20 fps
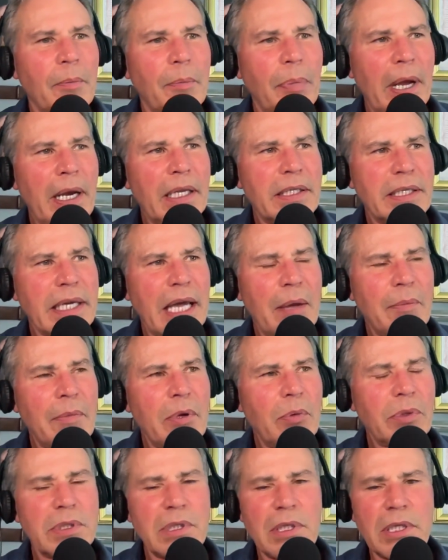By the time
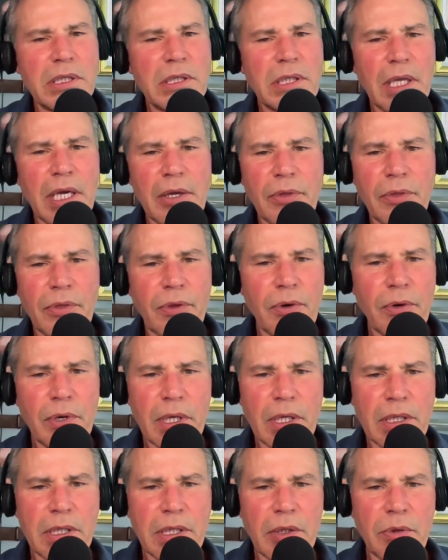he was in his late
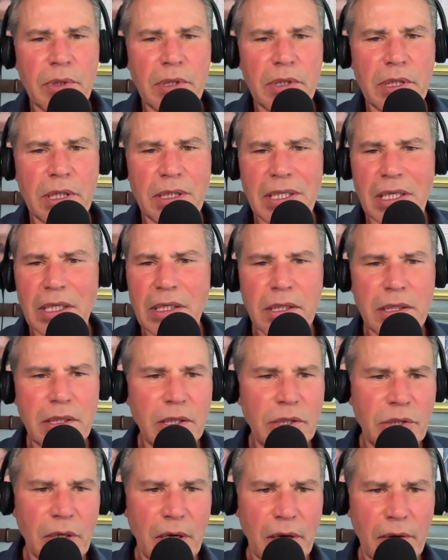30s, he was addicted
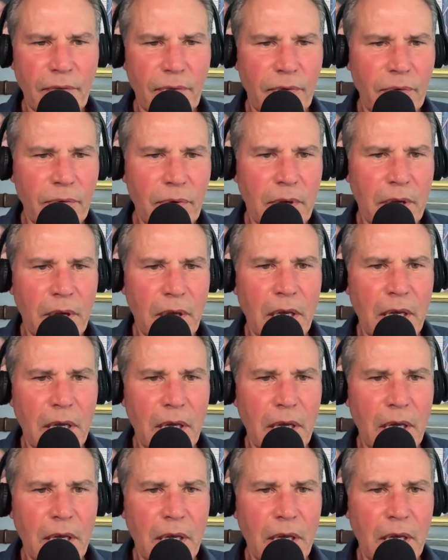to junk food.